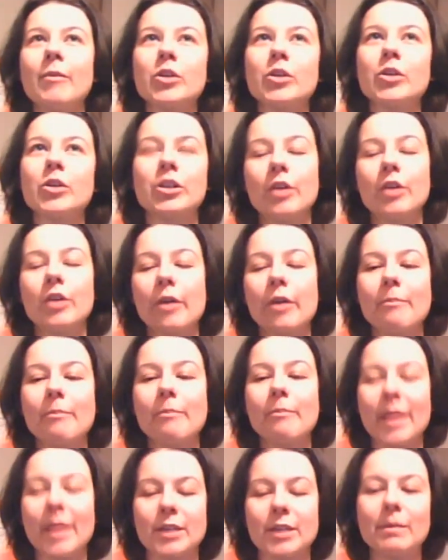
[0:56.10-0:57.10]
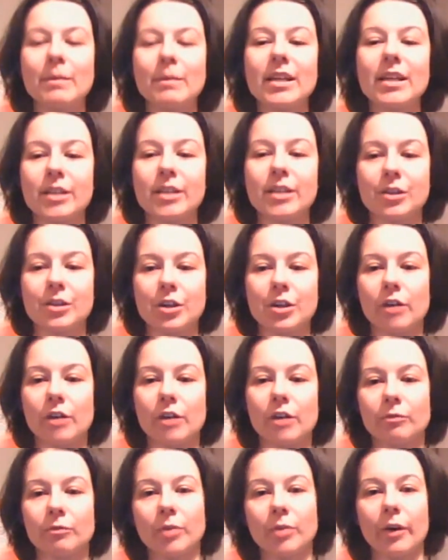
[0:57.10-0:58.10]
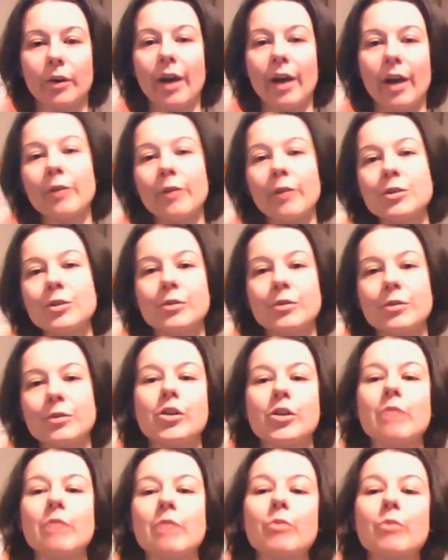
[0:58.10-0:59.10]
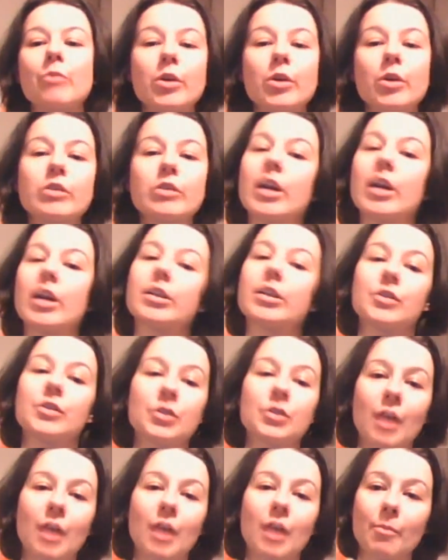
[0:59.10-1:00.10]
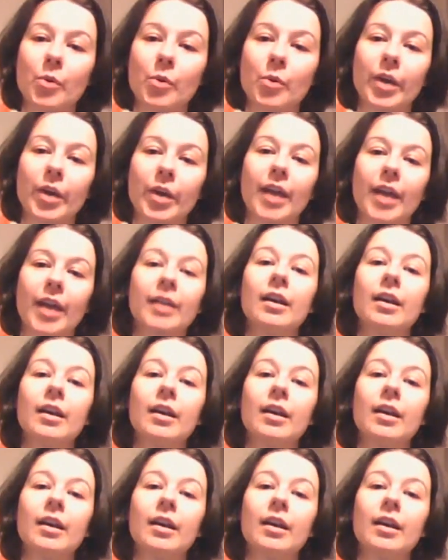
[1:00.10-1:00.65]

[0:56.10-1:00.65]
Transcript: lot of mixed media stuff, but I also enjoy embroidery. I do scrapbooking.